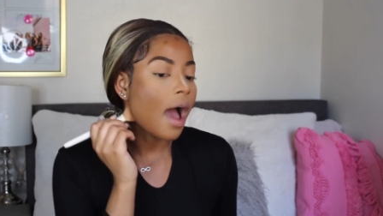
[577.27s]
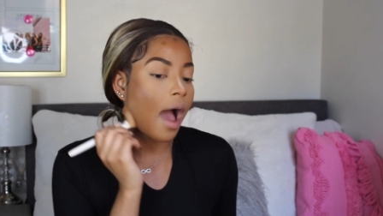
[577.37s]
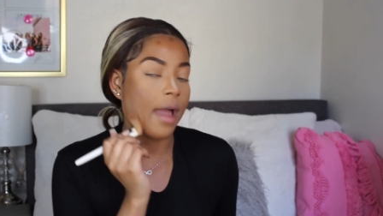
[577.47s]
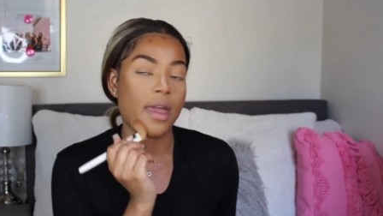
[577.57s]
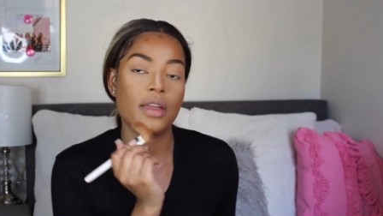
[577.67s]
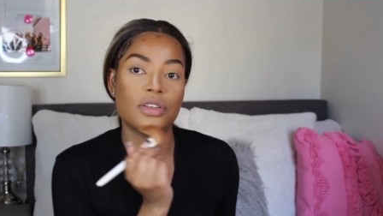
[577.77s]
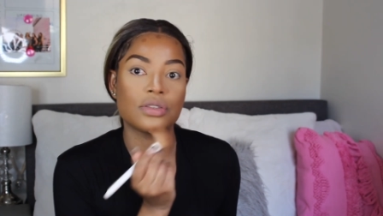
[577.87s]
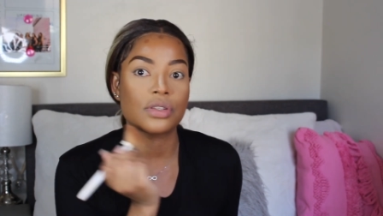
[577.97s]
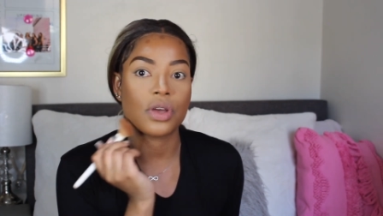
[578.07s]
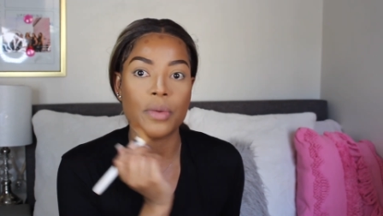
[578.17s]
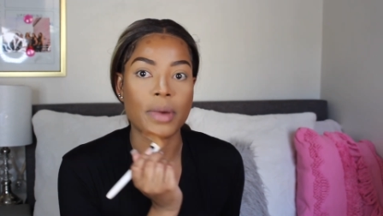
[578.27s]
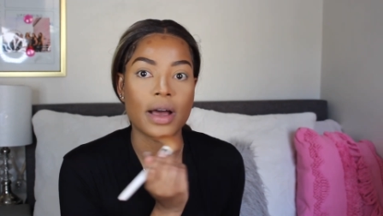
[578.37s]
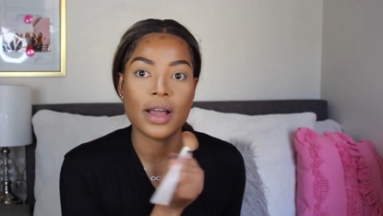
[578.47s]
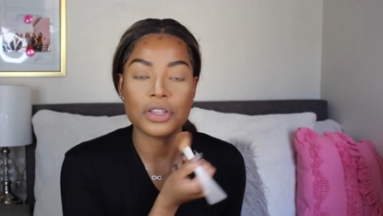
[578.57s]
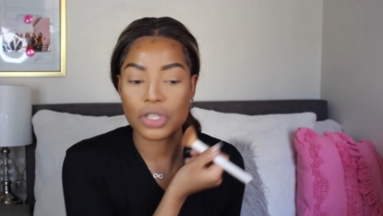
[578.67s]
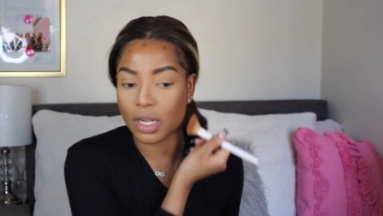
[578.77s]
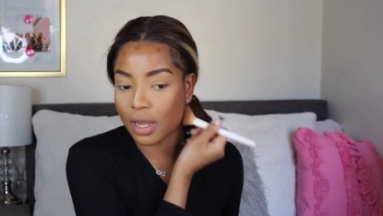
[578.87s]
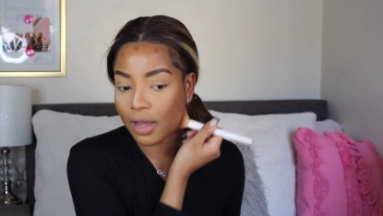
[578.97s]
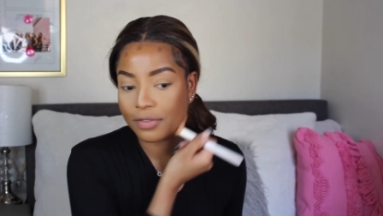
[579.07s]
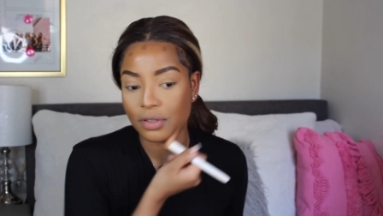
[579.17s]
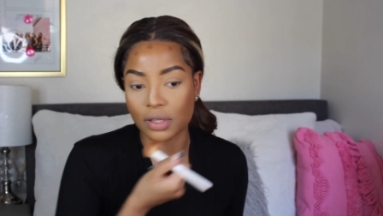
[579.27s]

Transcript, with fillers: I hate you so much and I have to